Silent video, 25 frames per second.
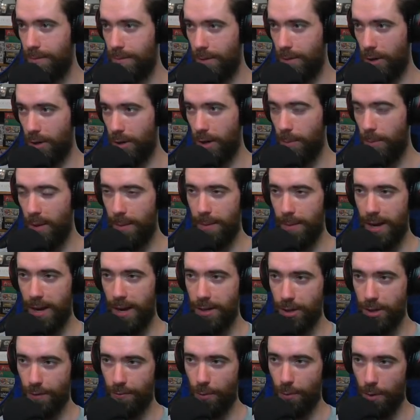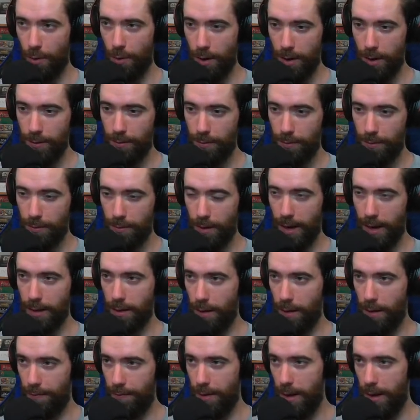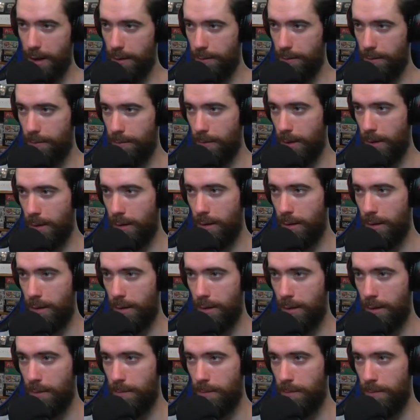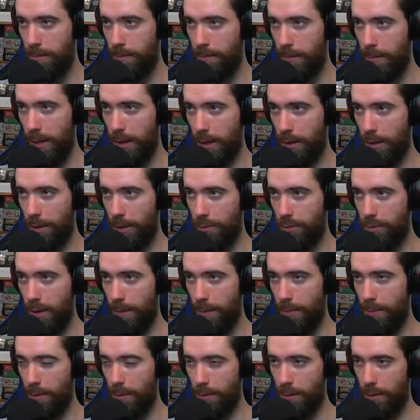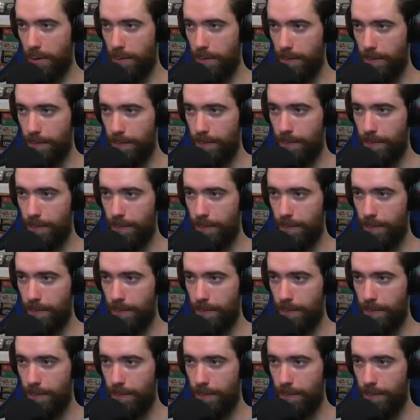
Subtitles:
They're going to play Magik for us. I love that. Hello, Tribunal.